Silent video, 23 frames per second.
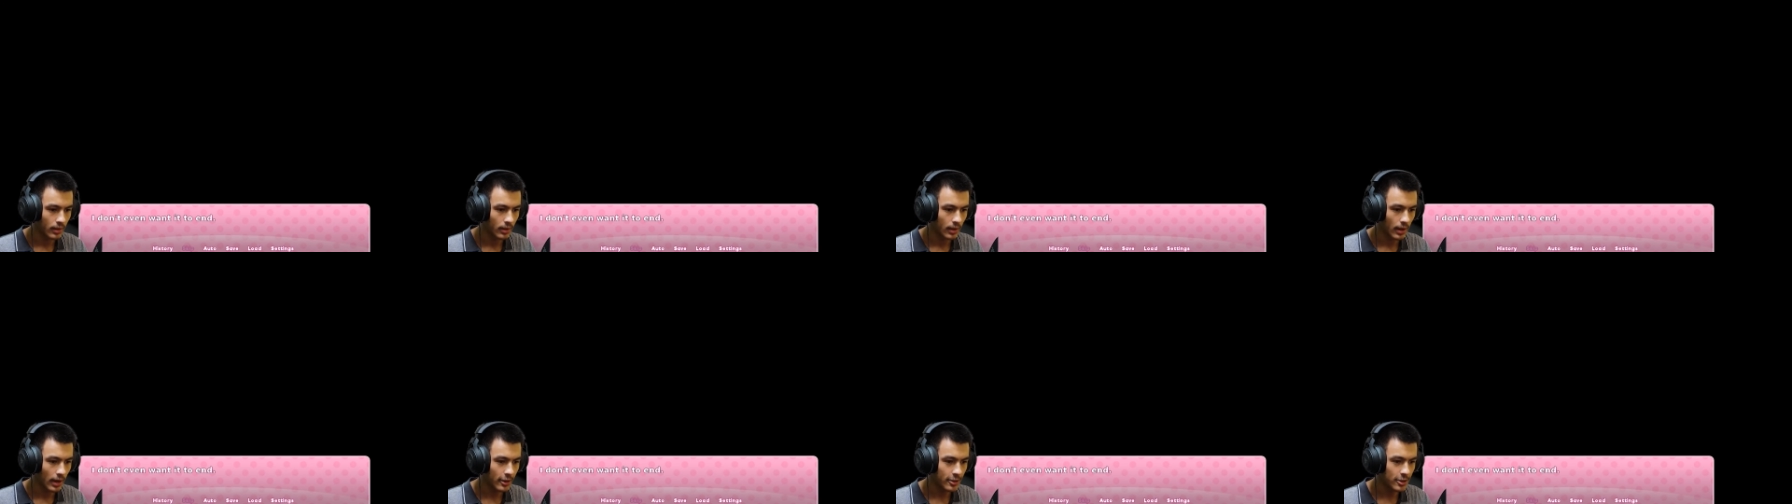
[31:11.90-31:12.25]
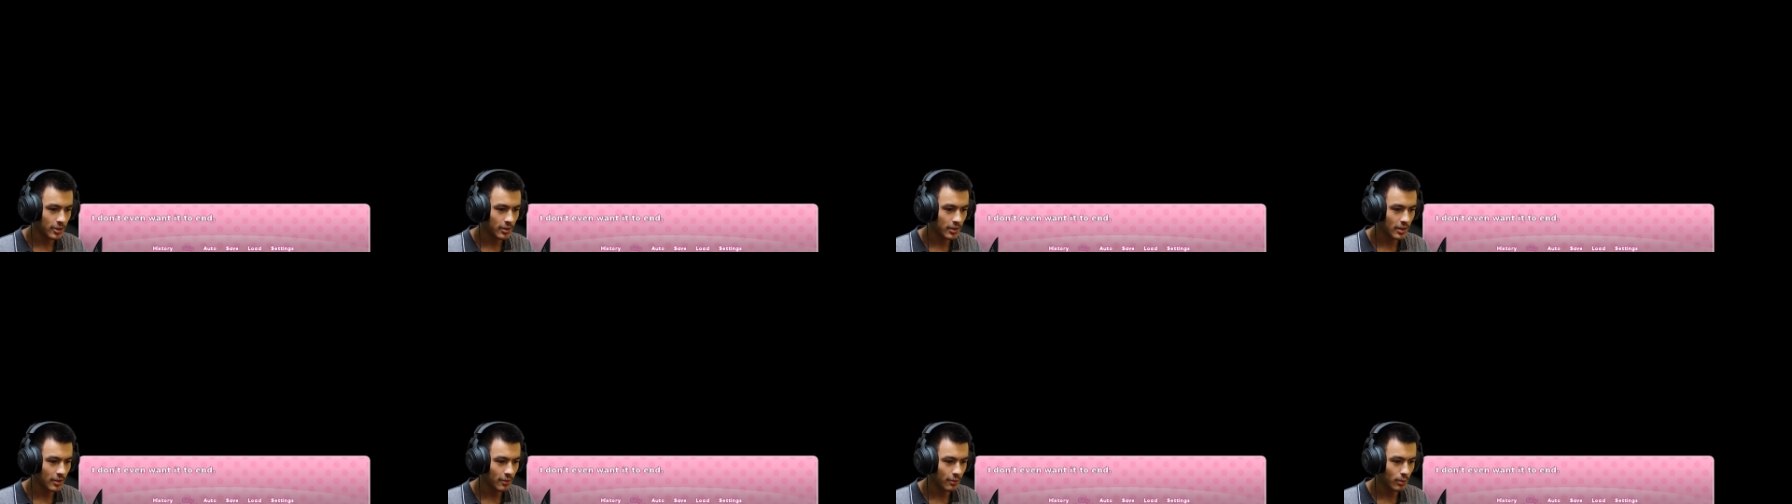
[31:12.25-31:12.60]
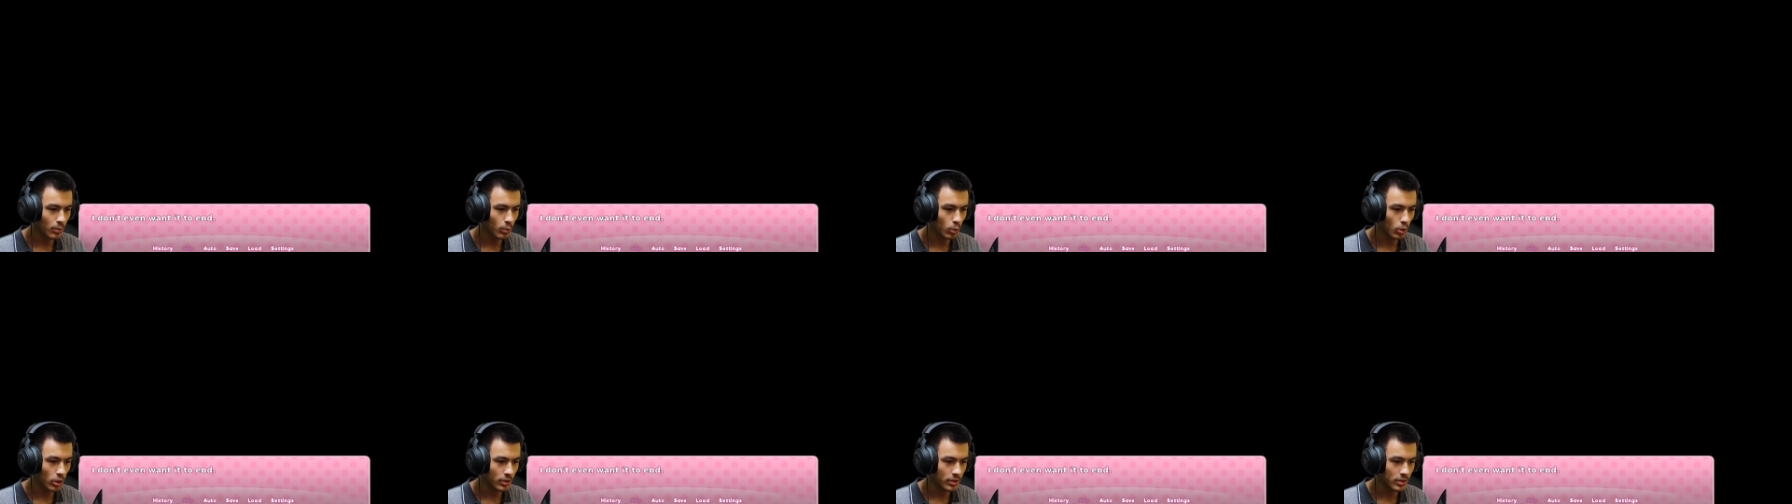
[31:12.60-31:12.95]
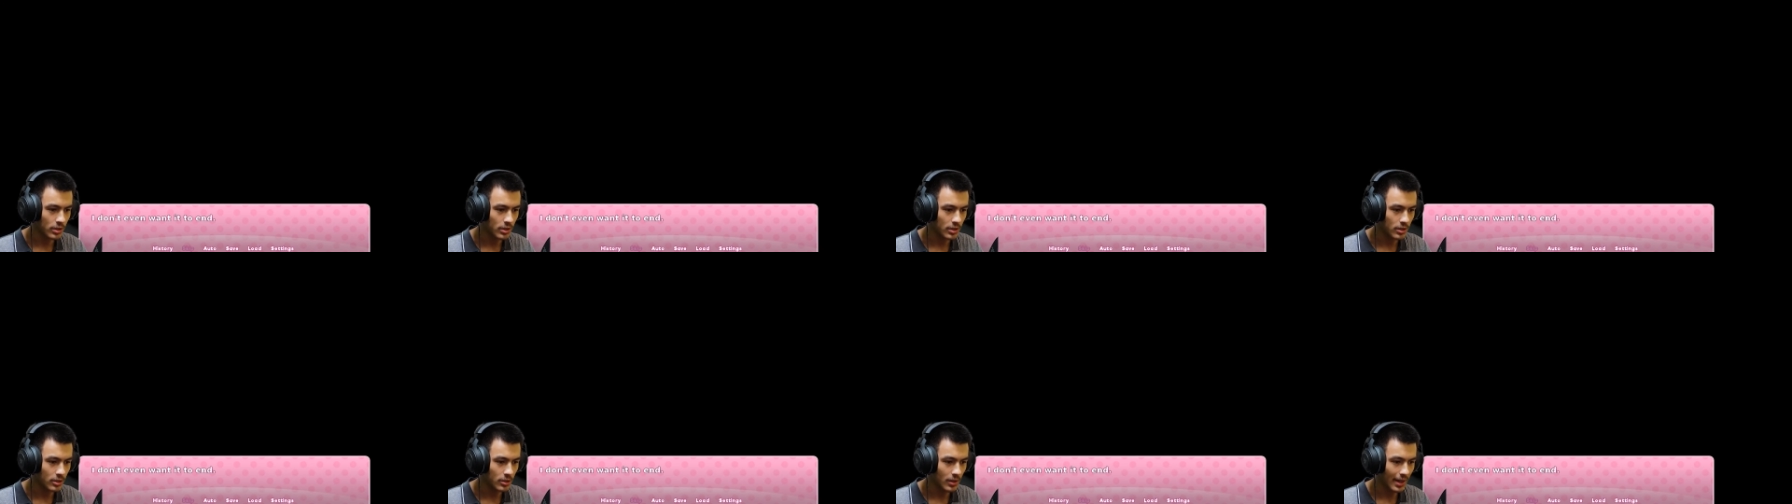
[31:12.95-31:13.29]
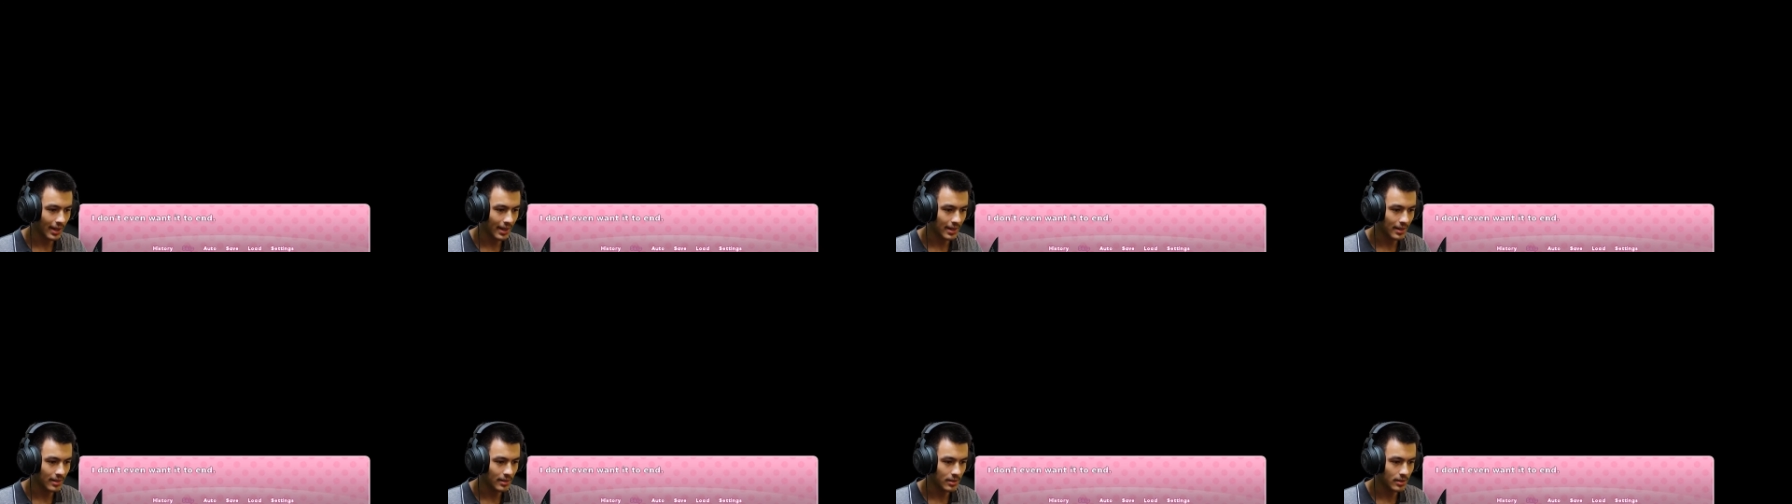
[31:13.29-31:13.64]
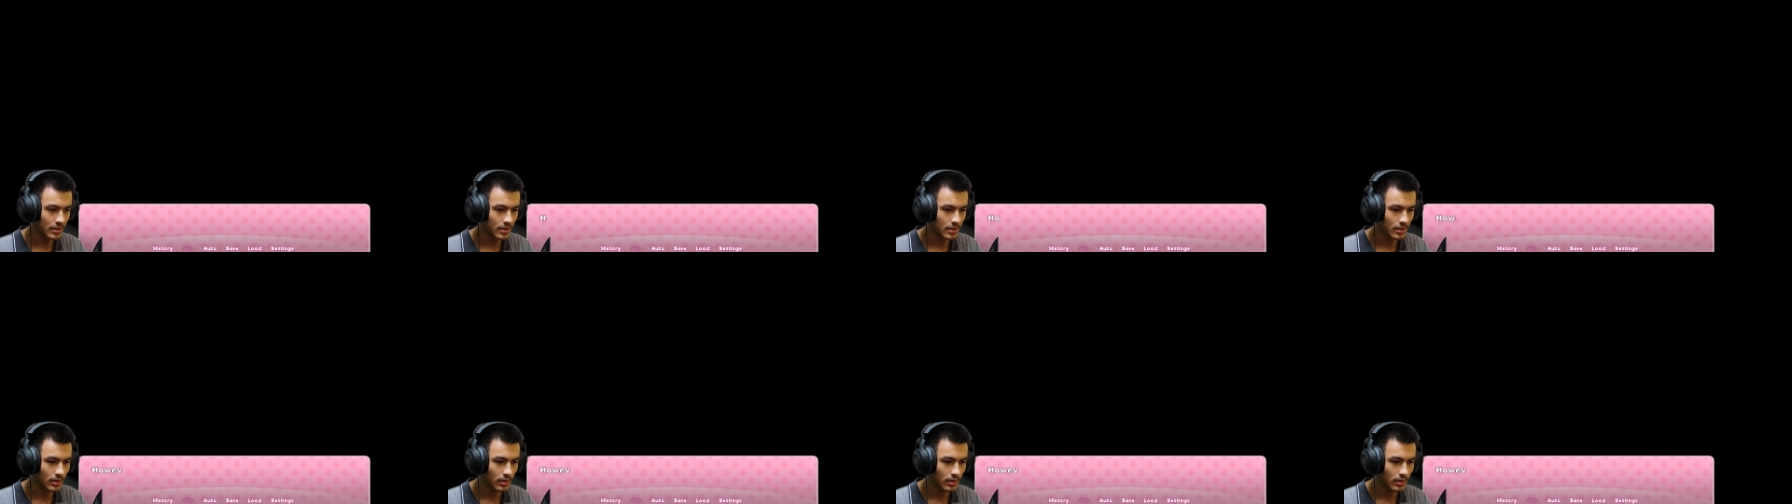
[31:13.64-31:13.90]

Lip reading: I don't even want it to end.